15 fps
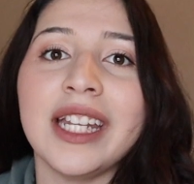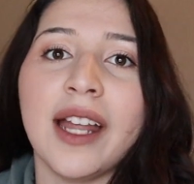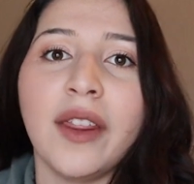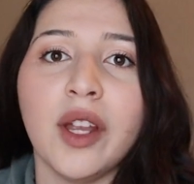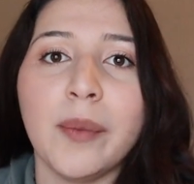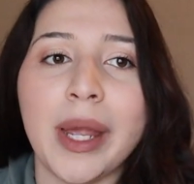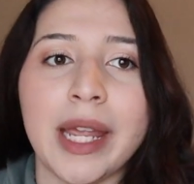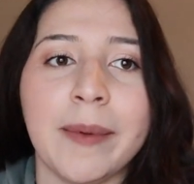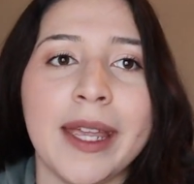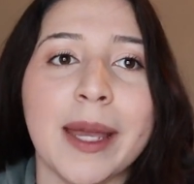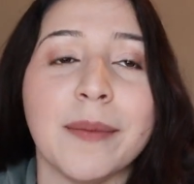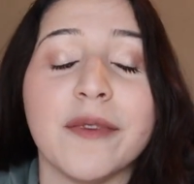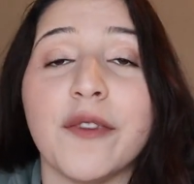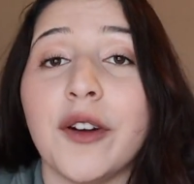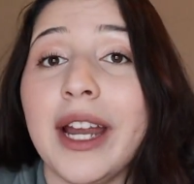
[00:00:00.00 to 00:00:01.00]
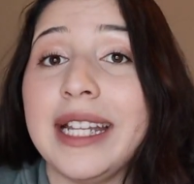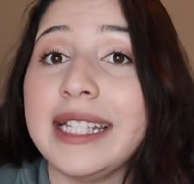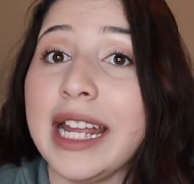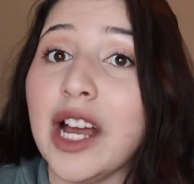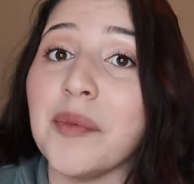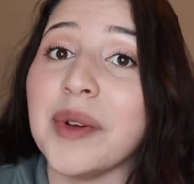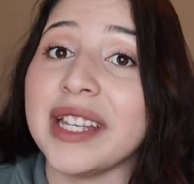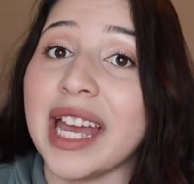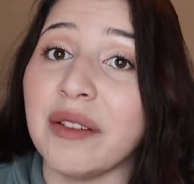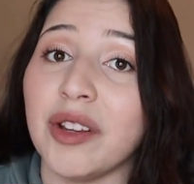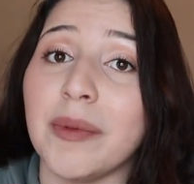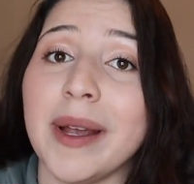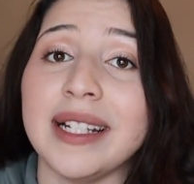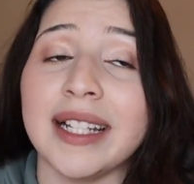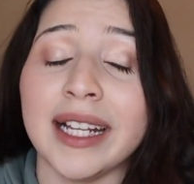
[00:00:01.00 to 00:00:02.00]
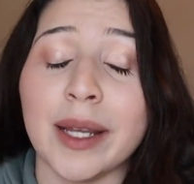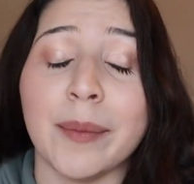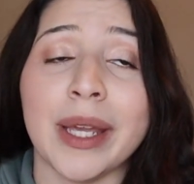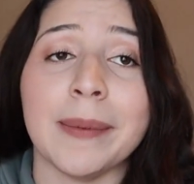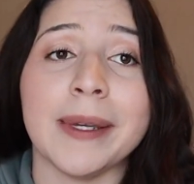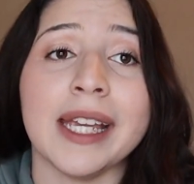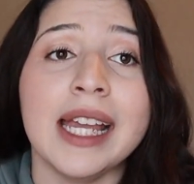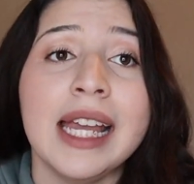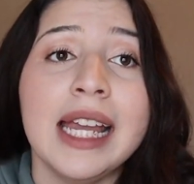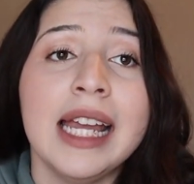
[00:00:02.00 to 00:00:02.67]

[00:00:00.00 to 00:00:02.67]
another baby and before I stay home again with my second baby.